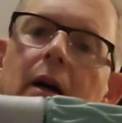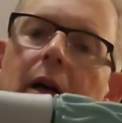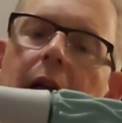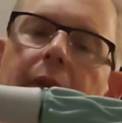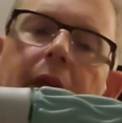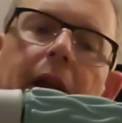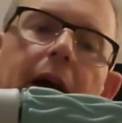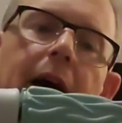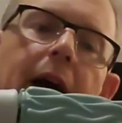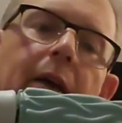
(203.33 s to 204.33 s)
And then
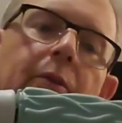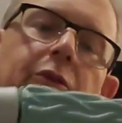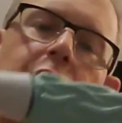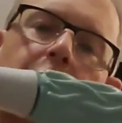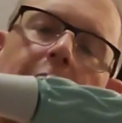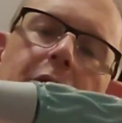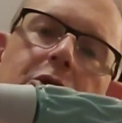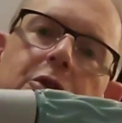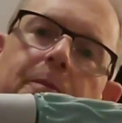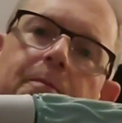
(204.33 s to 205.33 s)
I
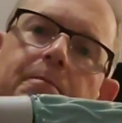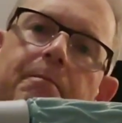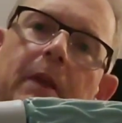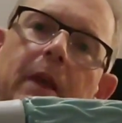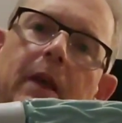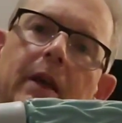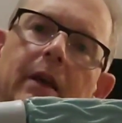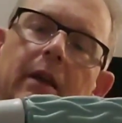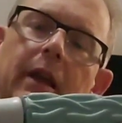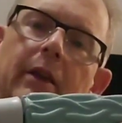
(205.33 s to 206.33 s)
stretch the
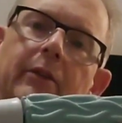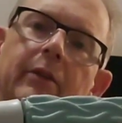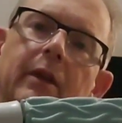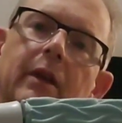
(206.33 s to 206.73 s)
Achilles